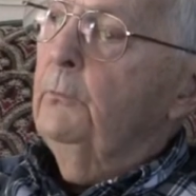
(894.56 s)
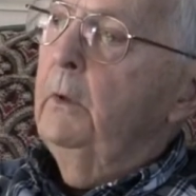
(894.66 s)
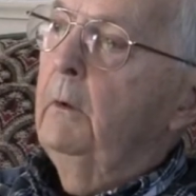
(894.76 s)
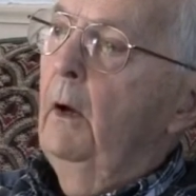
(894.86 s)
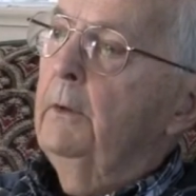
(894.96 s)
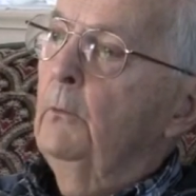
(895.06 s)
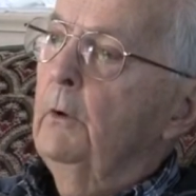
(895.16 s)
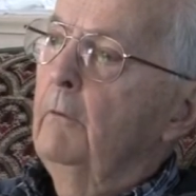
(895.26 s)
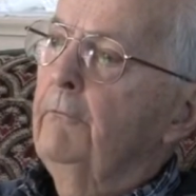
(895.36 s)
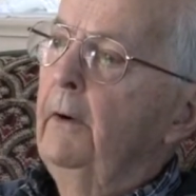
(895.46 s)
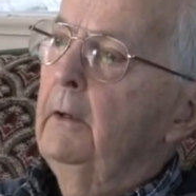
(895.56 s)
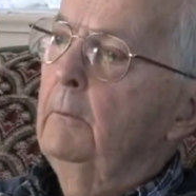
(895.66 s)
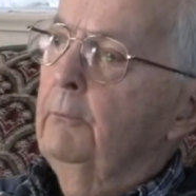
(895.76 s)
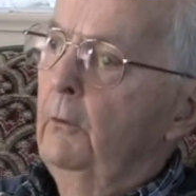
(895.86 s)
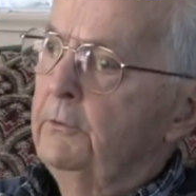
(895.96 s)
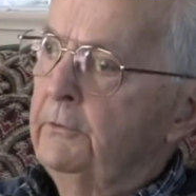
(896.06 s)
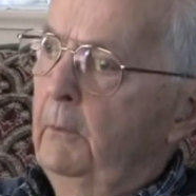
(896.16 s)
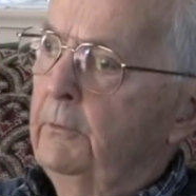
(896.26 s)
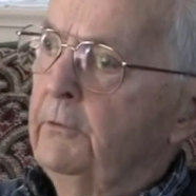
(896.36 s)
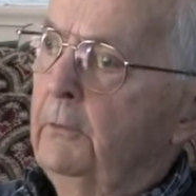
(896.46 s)
we got on our final approach,
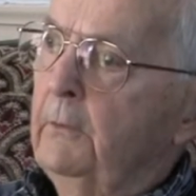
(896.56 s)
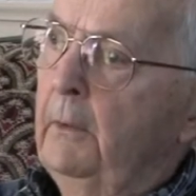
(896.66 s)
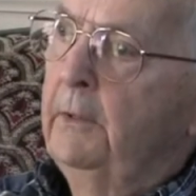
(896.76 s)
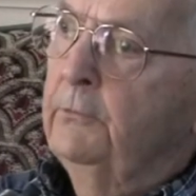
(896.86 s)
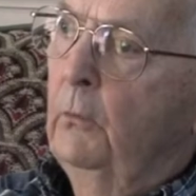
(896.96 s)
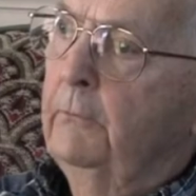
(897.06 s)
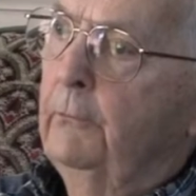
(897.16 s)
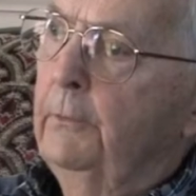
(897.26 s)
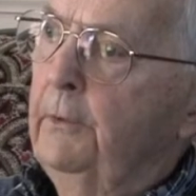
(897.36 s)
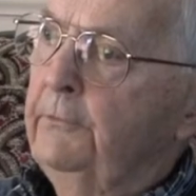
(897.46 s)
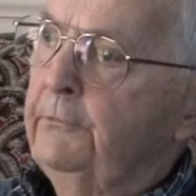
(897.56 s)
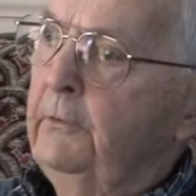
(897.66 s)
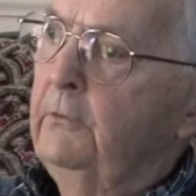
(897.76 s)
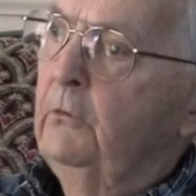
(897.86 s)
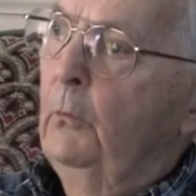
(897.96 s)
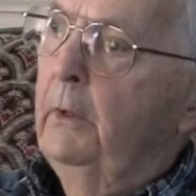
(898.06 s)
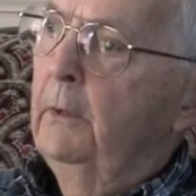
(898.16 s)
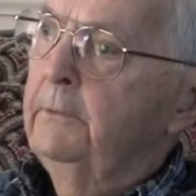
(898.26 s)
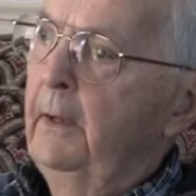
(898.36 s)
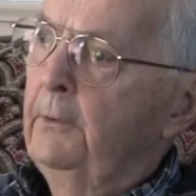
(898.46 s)
they would turn the lights on for an instant until we
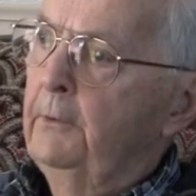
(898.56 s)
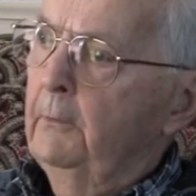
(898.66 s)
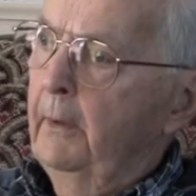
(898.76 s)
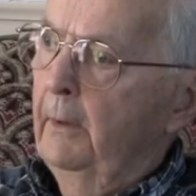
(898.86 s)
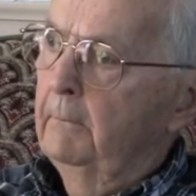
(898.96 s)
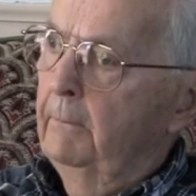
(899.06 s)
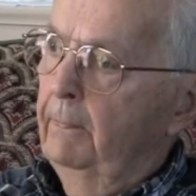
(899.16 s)
got down on the ground.